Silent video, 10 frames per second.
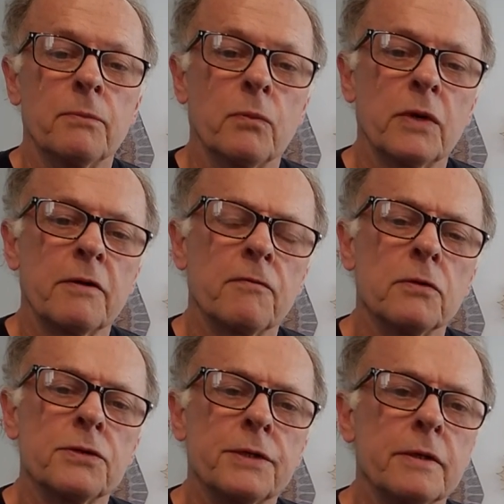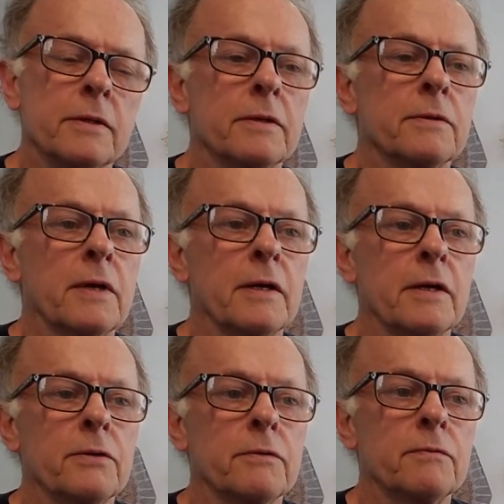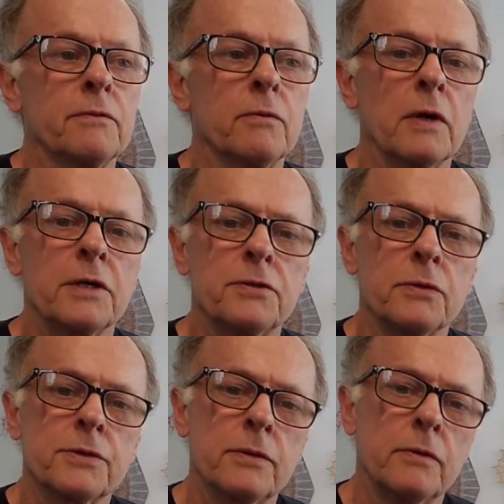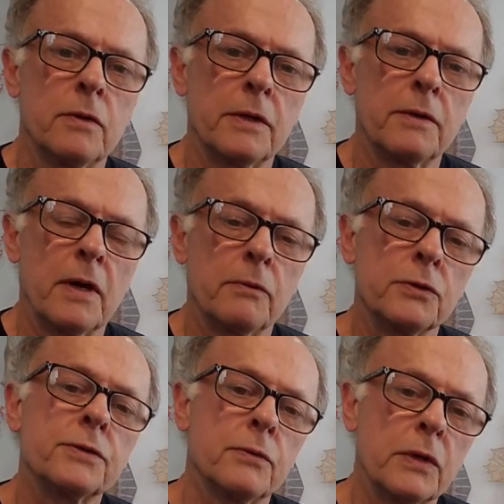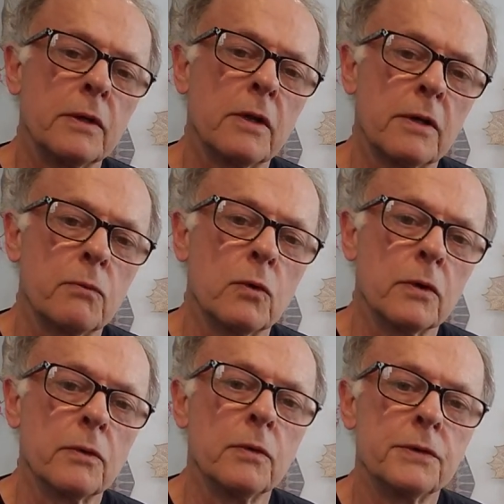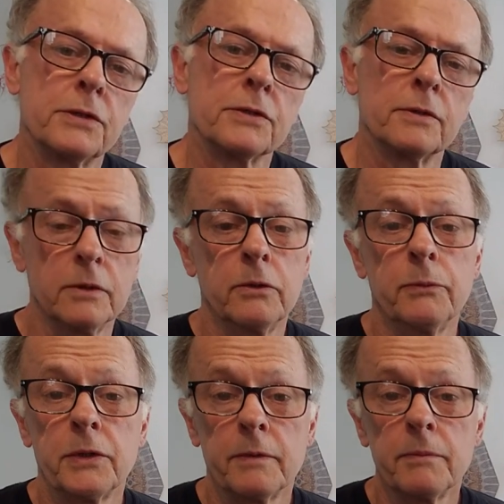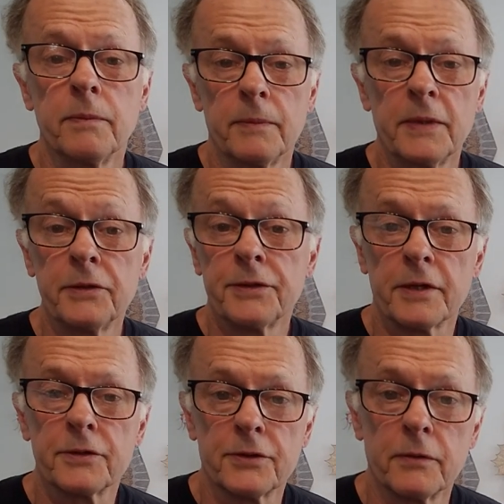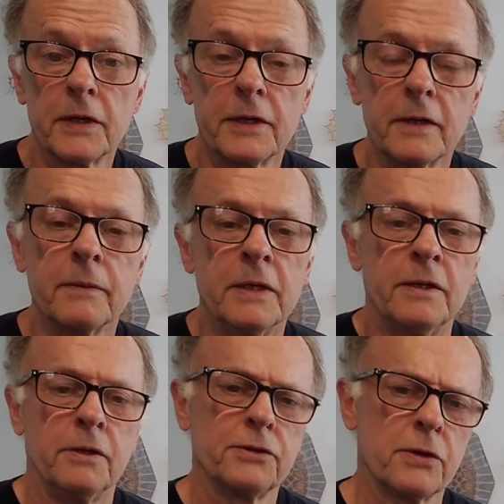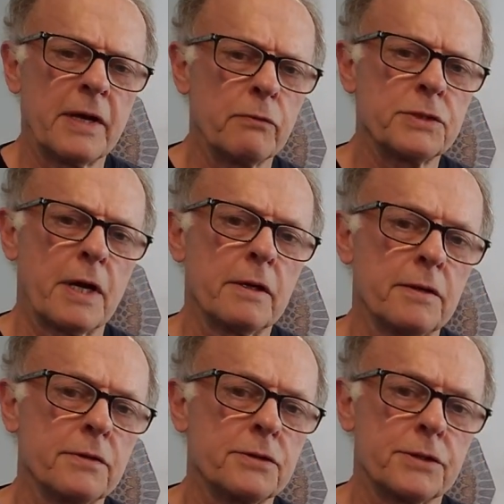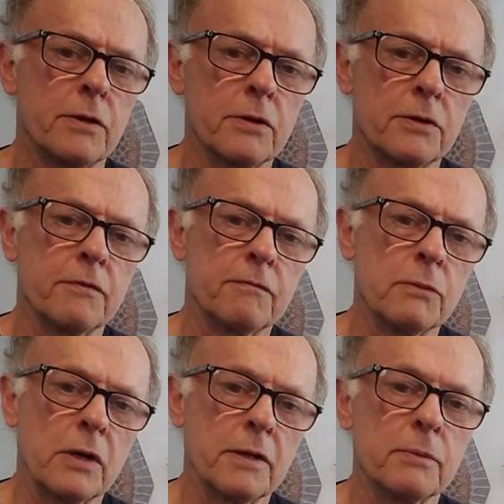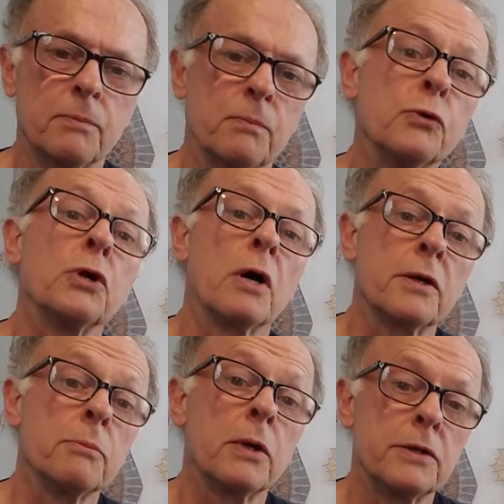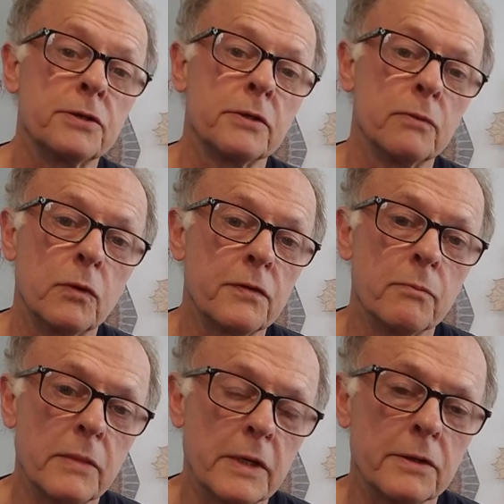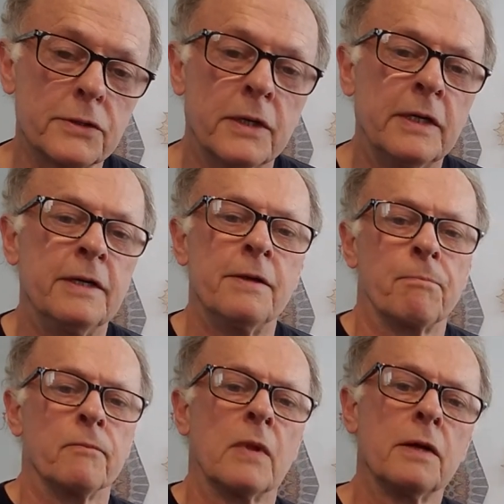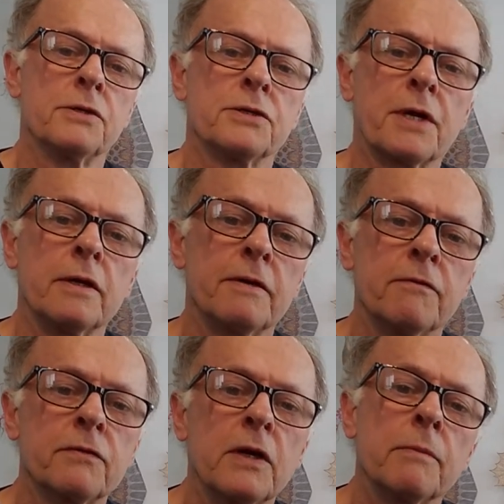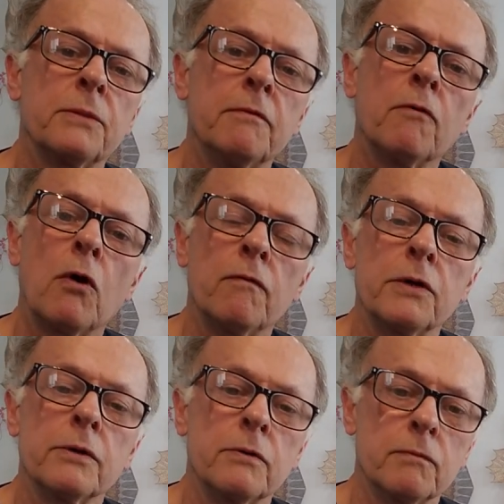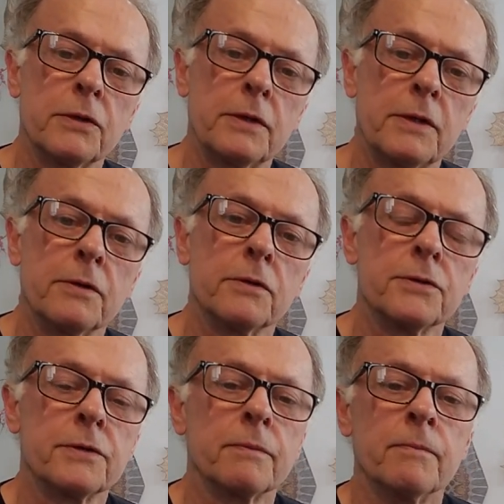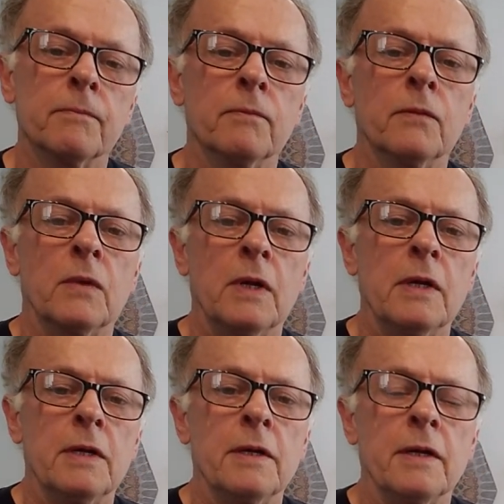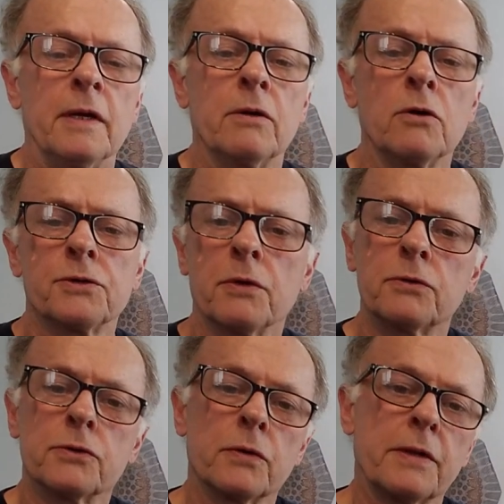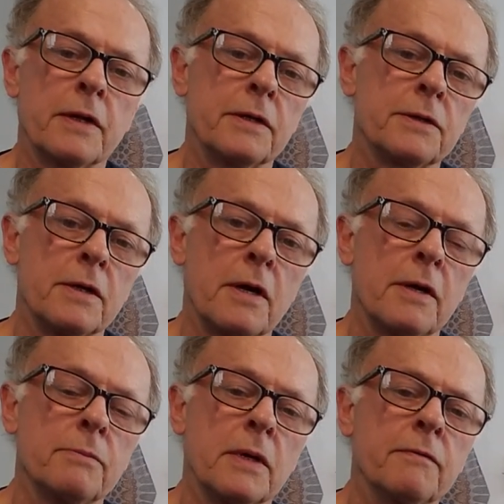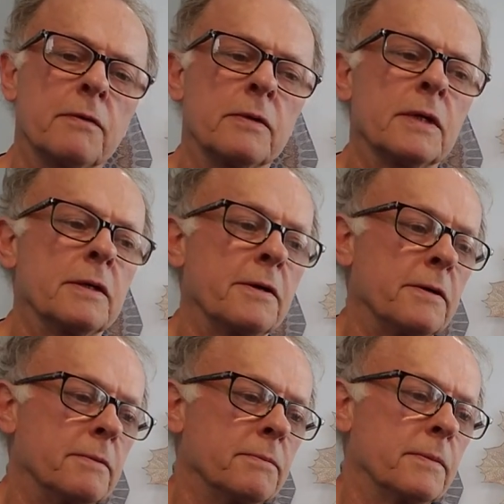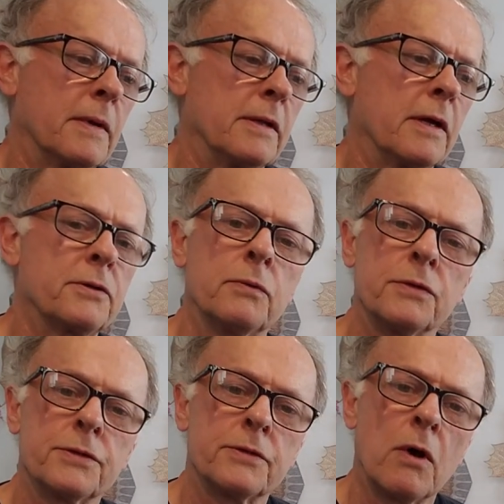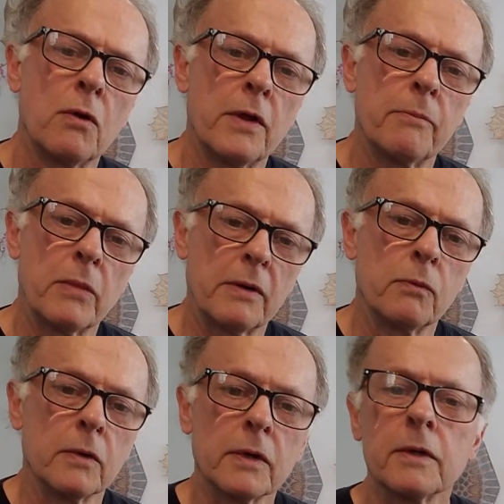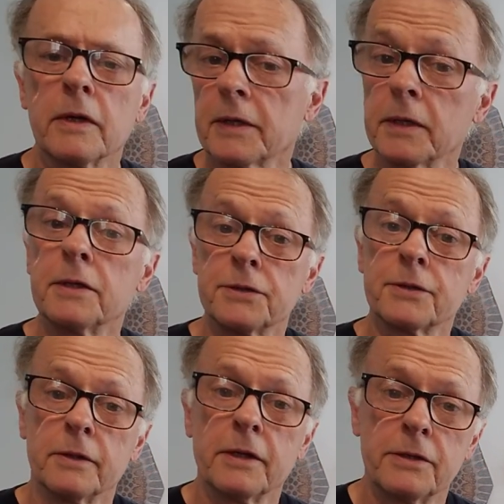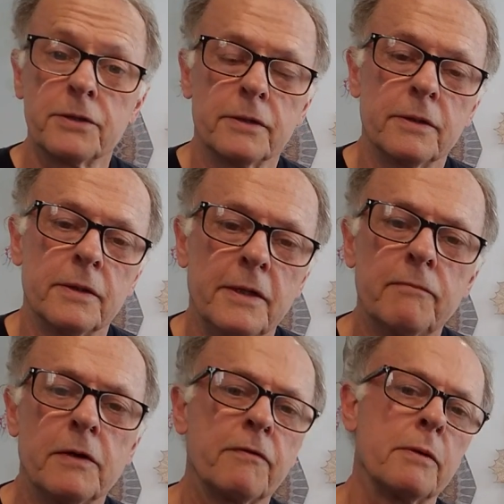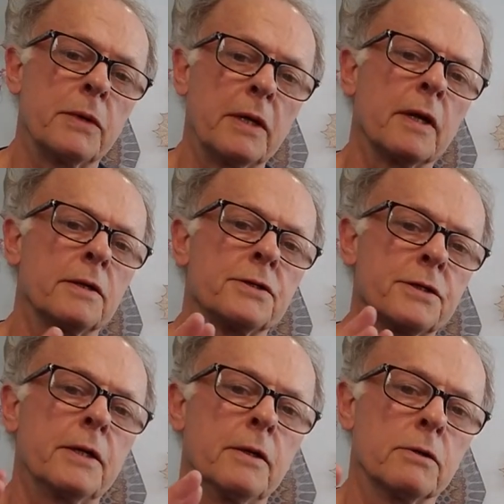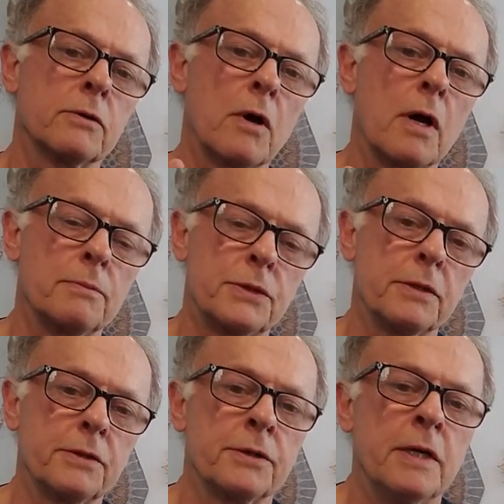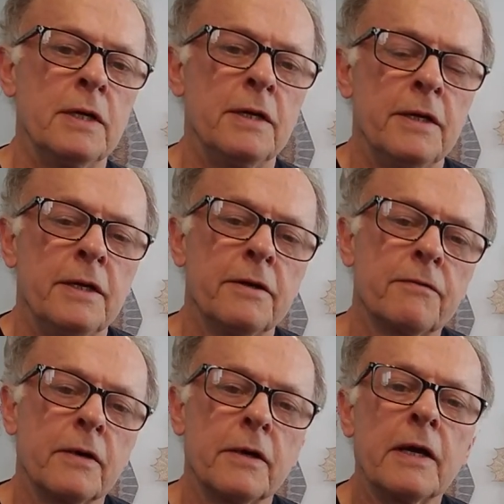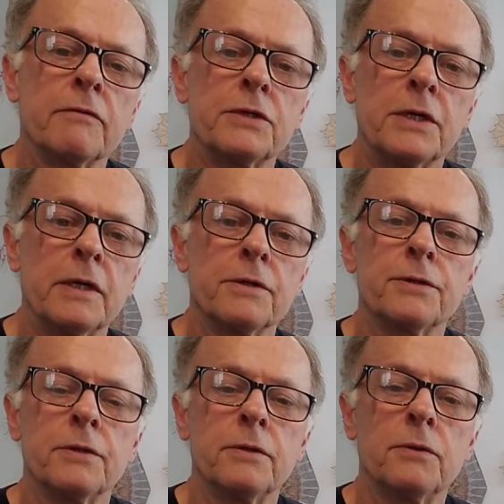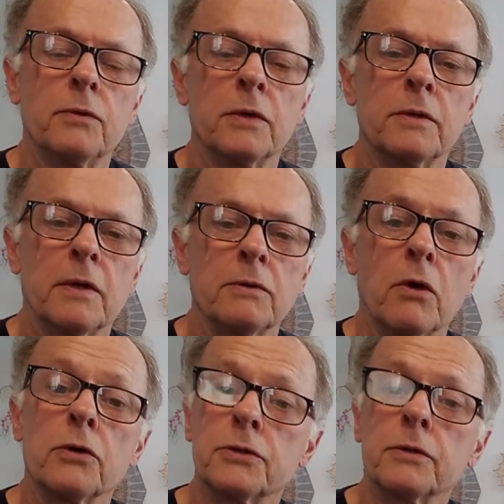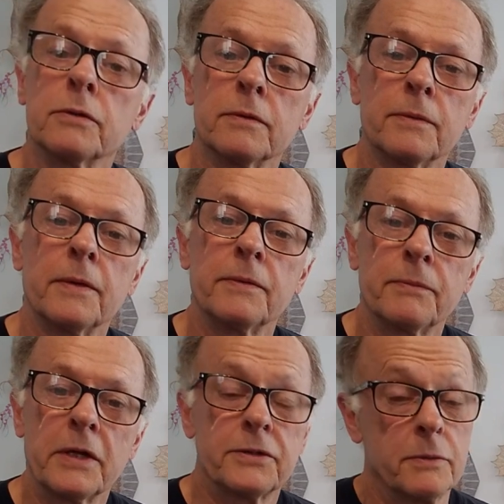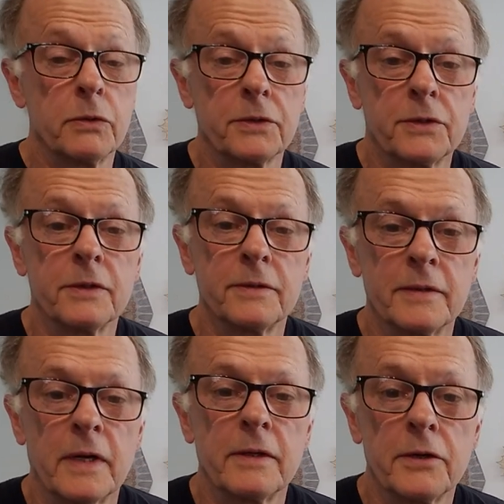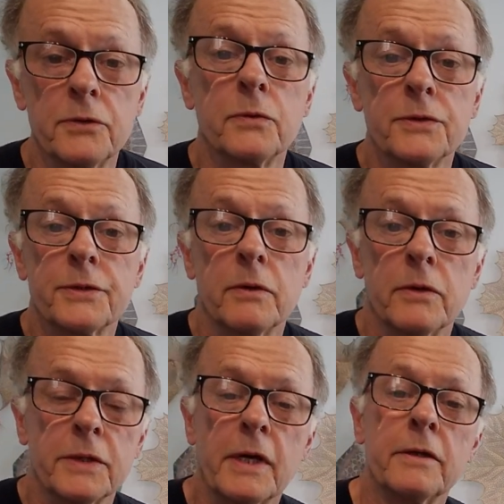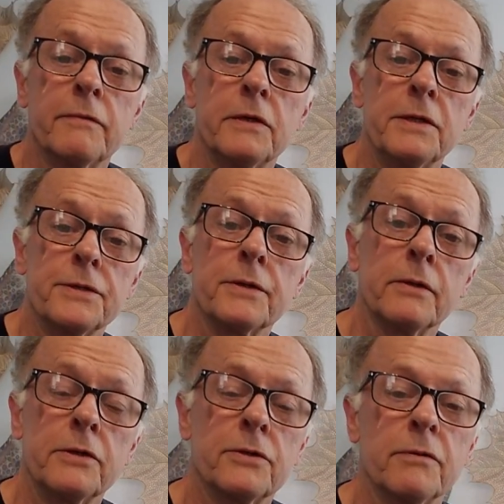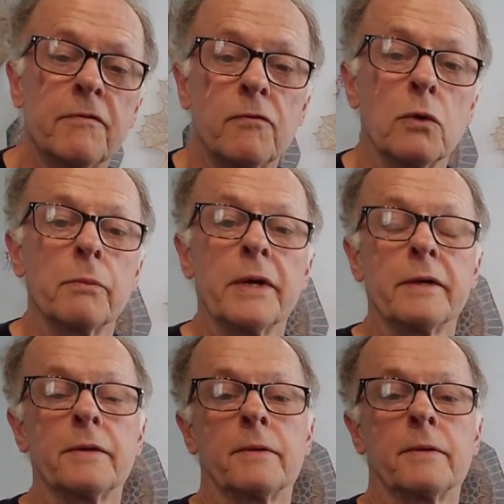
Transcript: When I first got out of graduate school, I was doing a lot of work with just aluminum insect screening. And so that was kind of the start of my preoccupation with mesh, and just kind of kept evolving it over the years. And also during that time, I like to install my work like an installation, even if I make kind of singular objects. If I have a chance to do a larger exhibition, I like to install it in kind of an installation format.